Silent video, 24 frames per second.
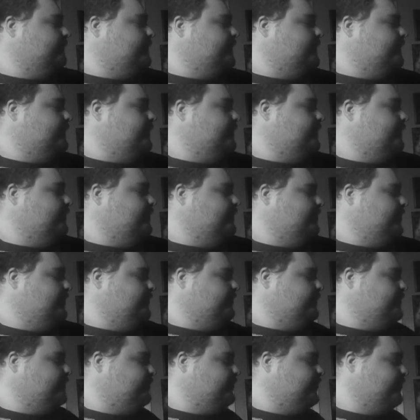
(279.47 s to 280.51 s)
tonight,
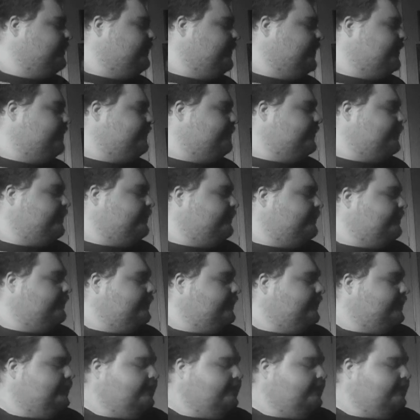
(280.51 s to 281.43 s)
maybe tomorrow, I don't know.